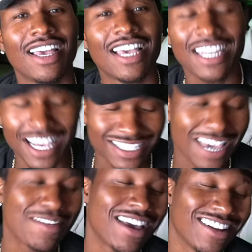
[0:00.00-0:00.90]
And I
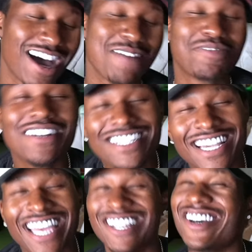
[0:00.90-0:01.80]
say, man, look, I
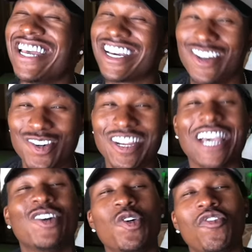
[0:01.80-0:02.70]
appreciate you. You know that
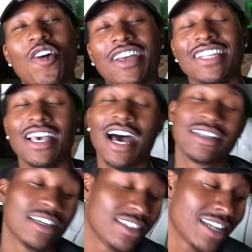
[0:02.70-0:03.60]
cool voice? I
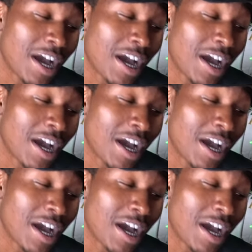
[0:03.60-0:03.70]
say, shit, I